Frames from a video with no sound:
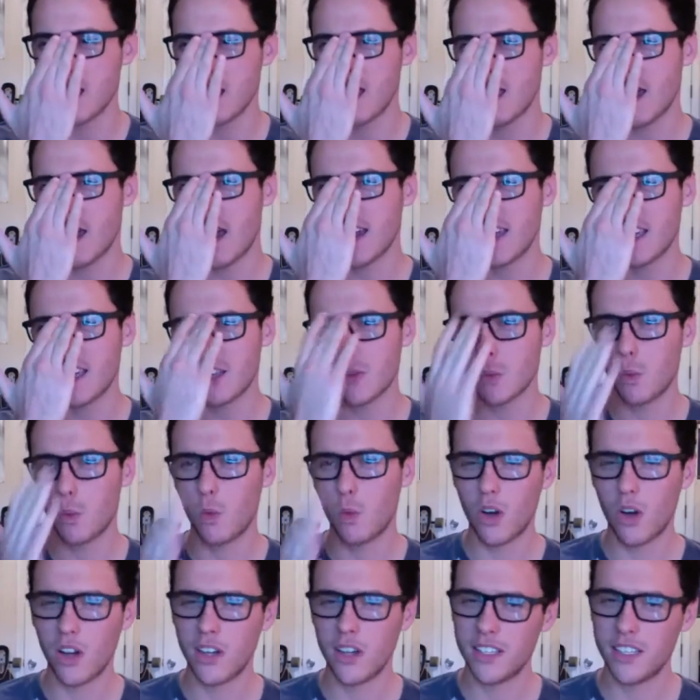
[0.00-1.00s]
I guess
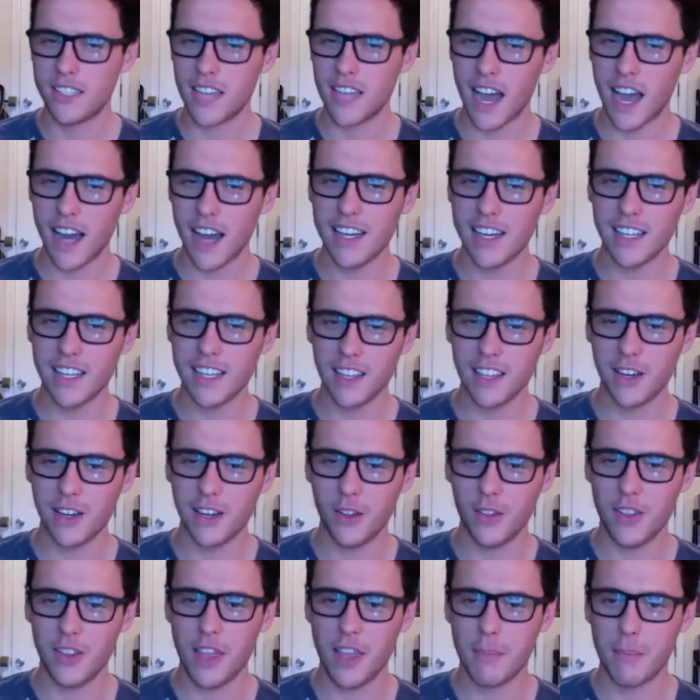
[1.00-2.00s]
one tiny little
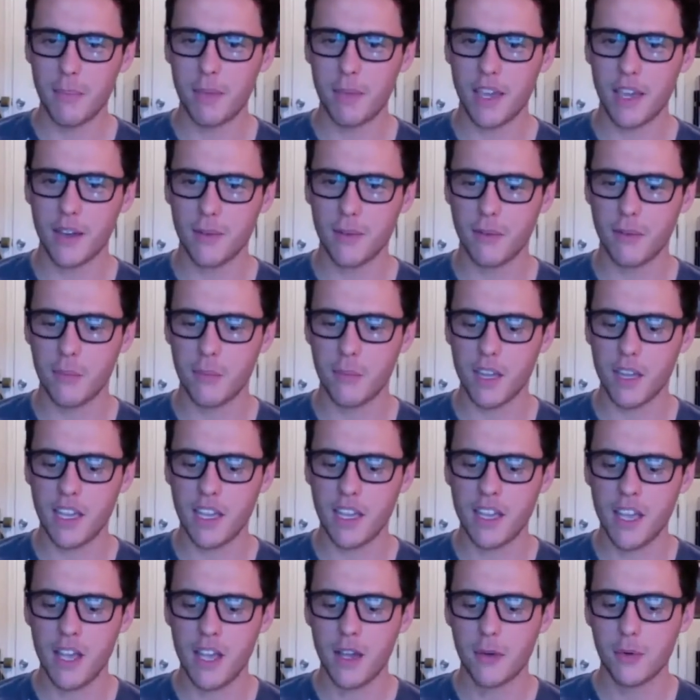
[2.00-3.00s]
nitpick for me
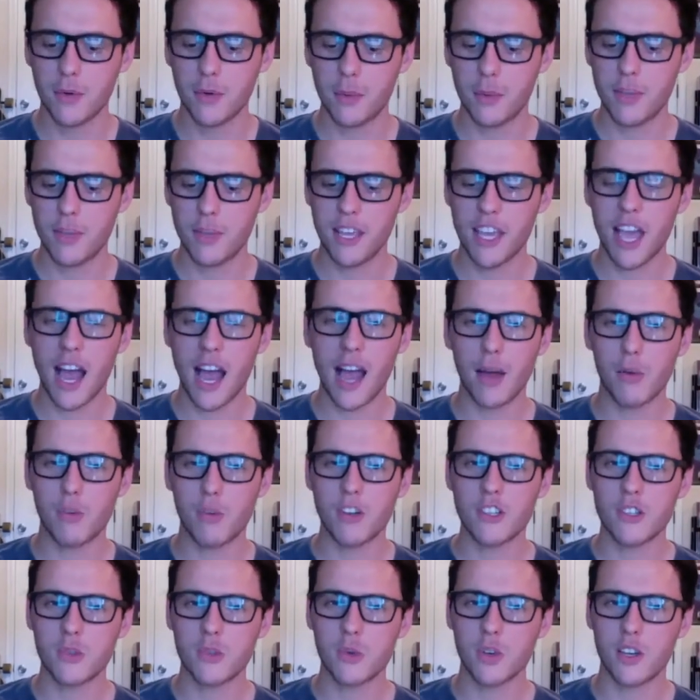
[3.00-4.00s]
would be I
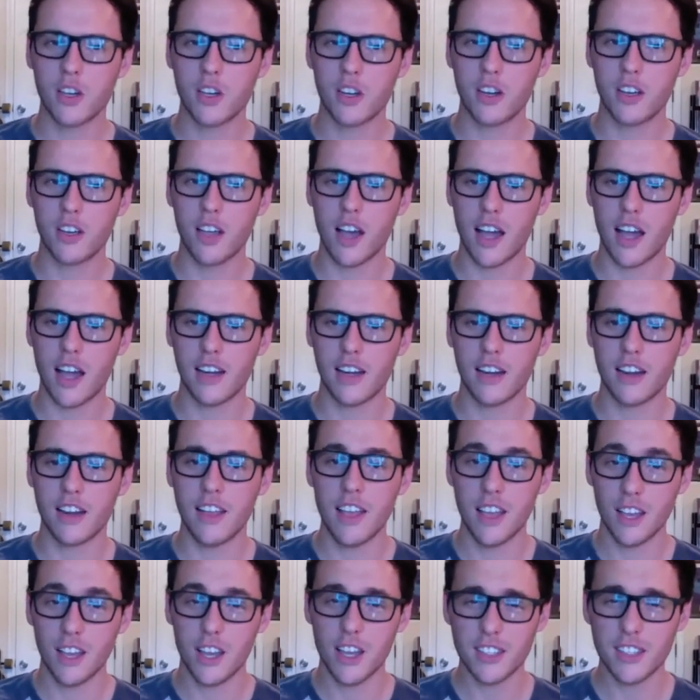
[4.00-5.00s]
wish we could have gotten,
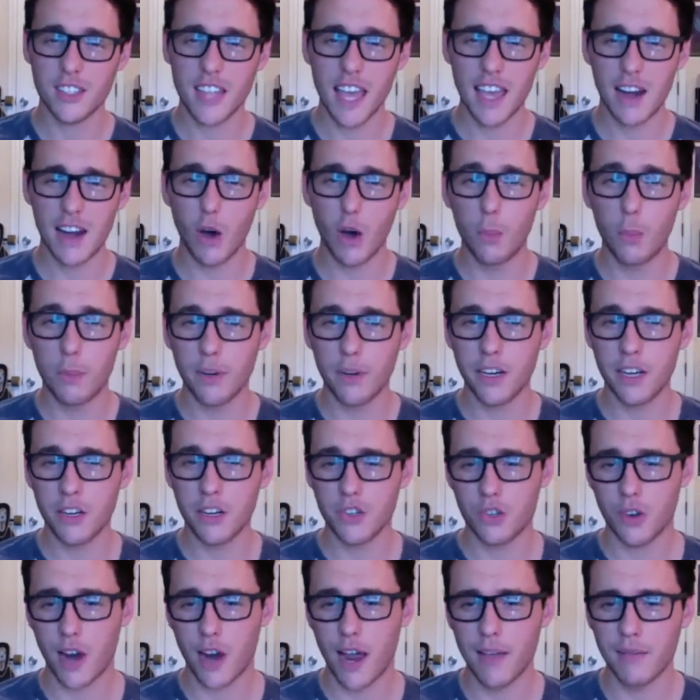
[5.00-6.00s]
because that opening
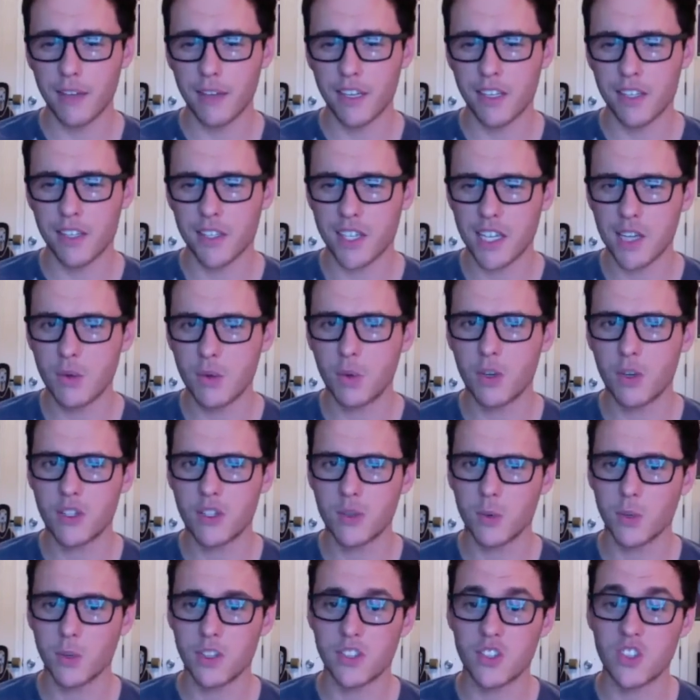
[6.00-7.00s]
driving sequence
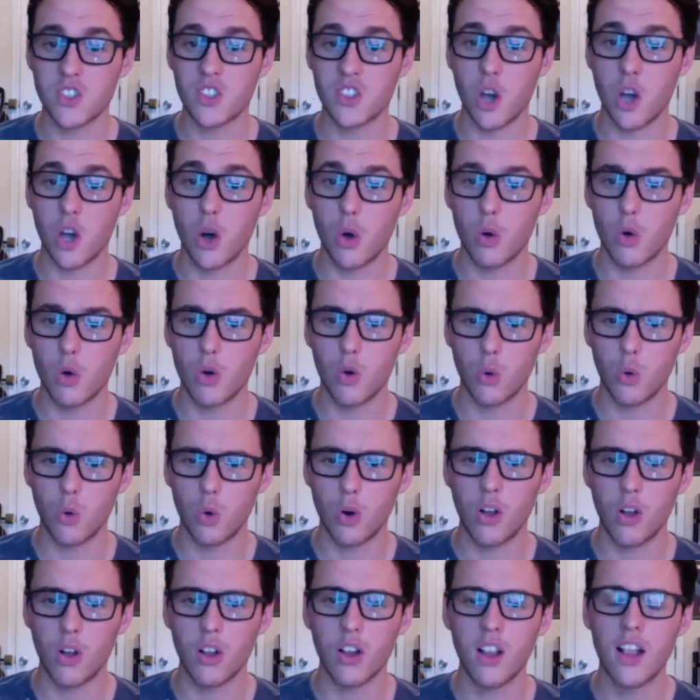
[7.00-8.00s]
was so
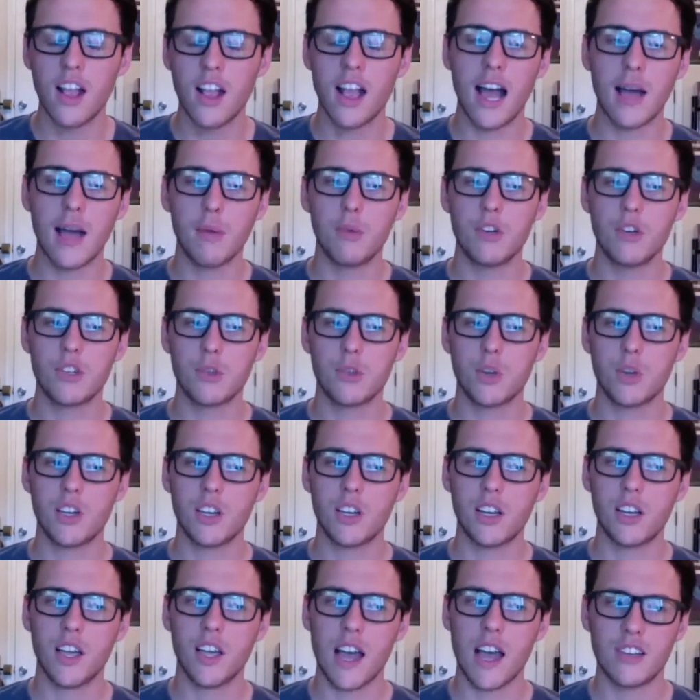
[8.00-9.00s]
cool, I wish we could have
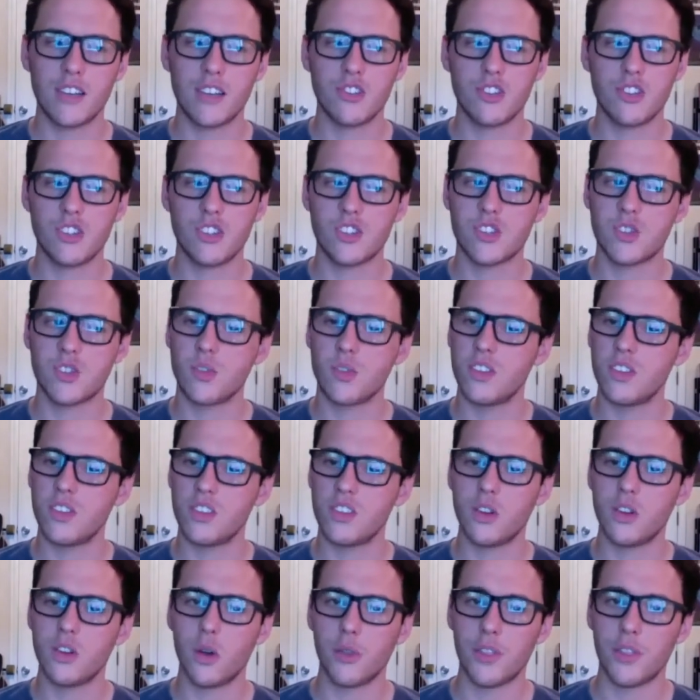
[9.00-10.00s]
gotten just, you
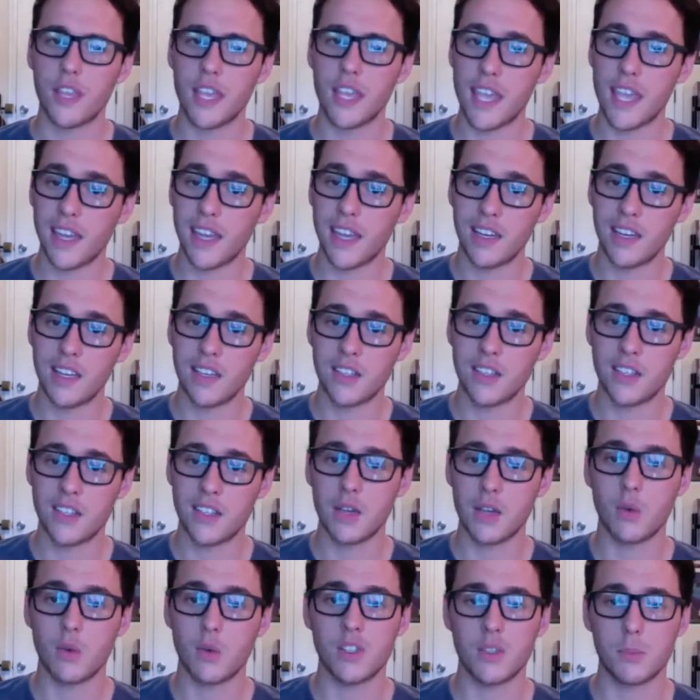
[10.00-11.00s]
know, the ending
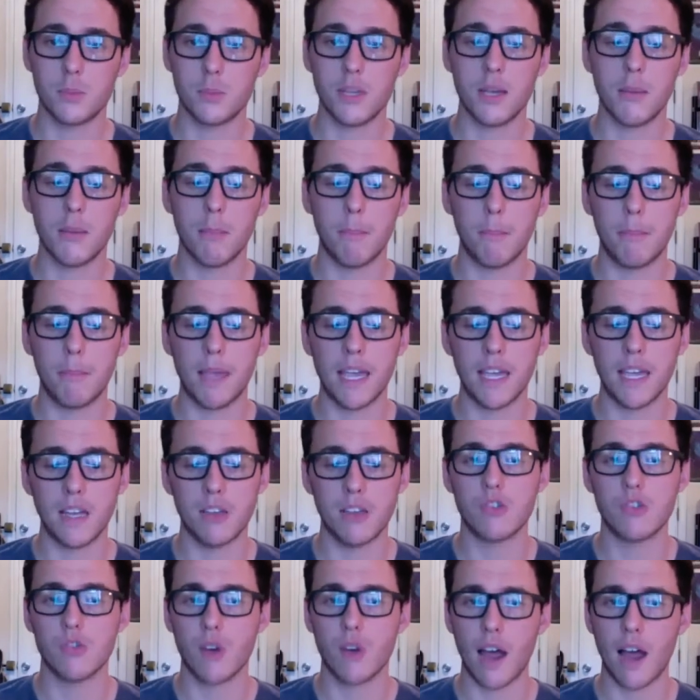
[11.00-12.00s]
sequence be a big
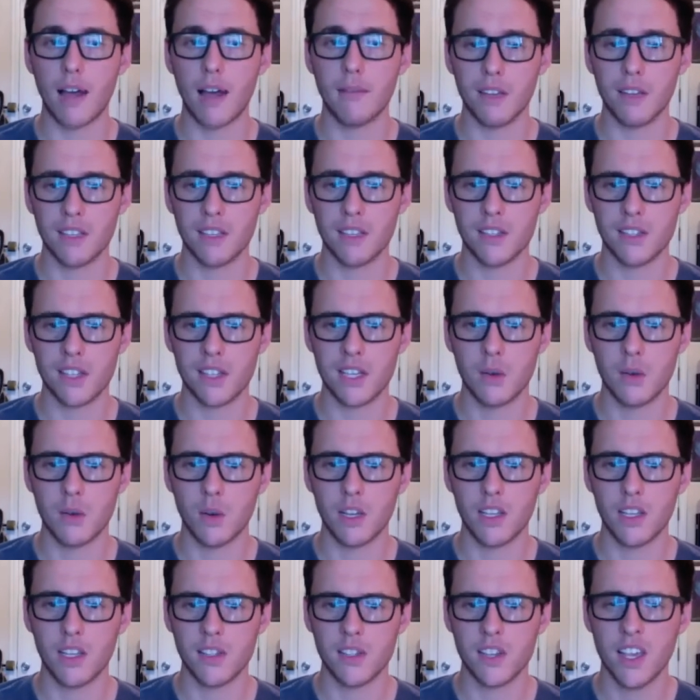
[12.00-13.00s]
driving
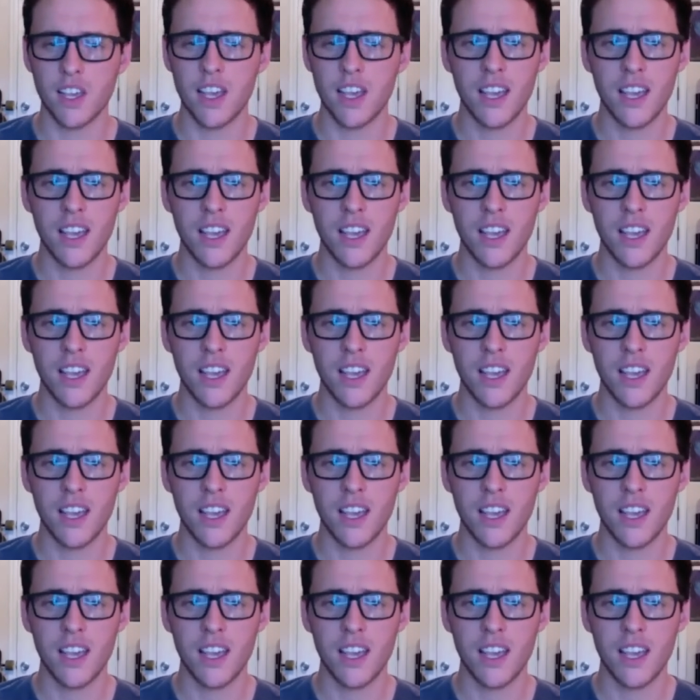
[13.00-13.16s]
sequence.